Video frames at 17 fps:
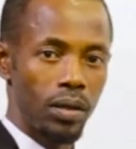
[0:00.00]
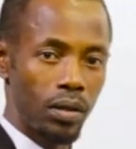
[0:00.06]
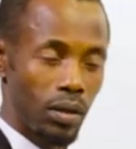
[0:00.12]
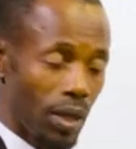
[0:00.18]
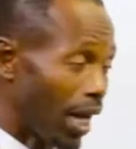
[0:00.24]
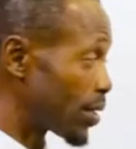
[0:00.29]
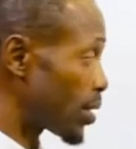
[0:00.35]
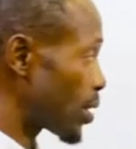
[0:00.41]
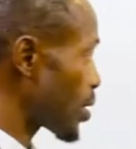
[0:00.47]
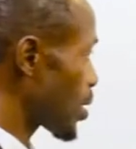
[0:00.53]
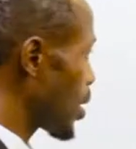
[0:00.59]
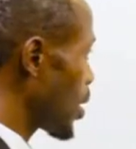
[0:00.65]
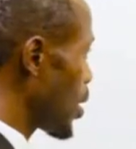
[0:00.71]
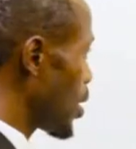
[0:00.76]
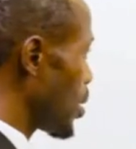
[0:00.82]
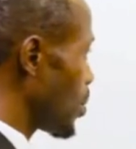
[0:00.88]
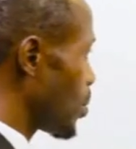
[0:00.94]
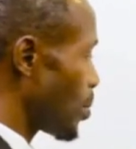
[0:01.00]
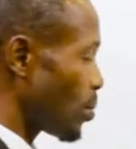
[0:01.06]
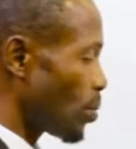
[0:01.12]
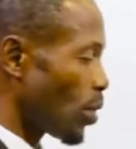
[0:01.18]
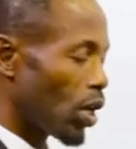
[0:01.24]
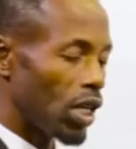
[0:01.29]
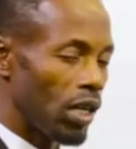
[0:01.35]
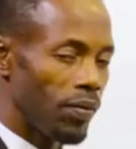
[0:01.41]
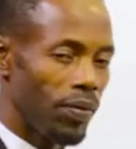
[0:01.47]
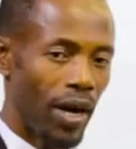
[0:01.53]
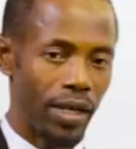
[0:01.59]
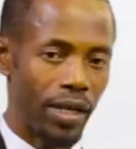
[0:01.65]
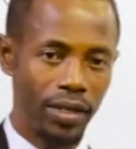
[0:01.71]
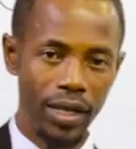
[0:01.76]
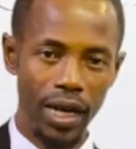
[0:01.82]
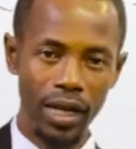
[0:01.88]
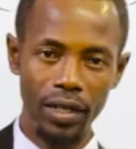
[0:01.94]
That's it. But if I had
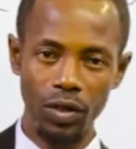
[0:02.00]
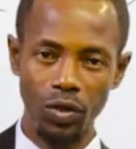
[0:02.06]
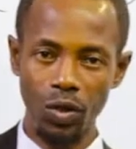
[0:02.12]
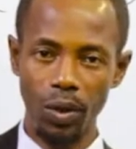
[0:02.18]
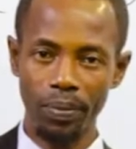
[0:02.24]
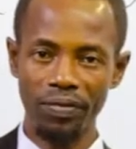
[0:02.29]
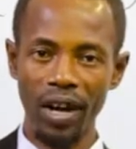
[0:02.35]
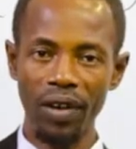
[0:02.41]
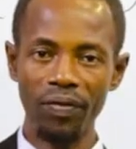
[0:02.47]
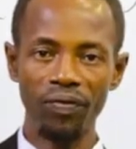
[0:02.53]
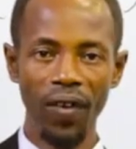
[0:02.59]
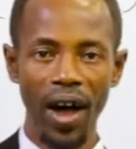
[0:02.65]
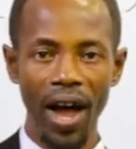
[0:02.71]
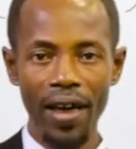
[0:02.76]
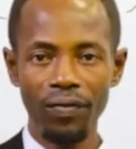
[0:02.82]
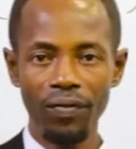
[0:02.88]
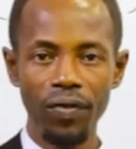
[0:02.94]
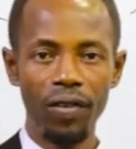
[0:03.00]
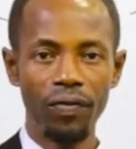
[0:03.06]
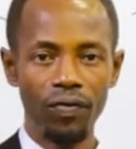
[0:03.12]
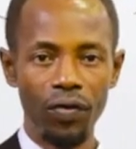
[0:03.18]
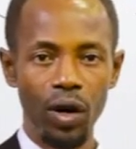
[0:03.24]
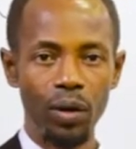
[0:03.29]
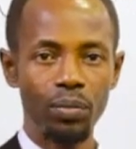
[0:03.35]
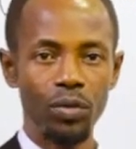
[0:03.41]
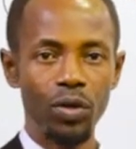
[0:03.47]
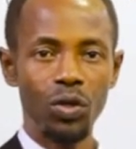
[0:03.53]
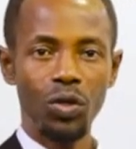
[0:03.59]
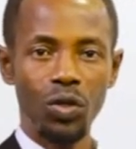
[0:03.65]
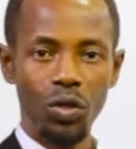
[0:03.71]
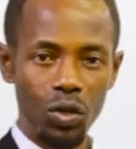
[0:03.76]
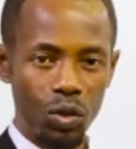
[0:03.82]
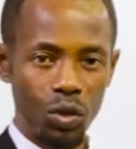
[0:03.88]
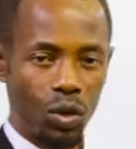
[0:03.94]
said subtract 5 from
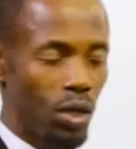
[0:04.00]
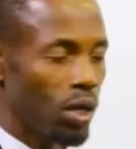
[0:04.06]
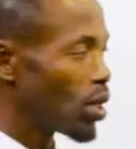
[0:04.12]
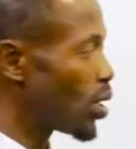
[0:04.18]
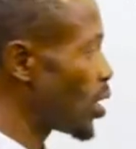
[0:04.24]
2,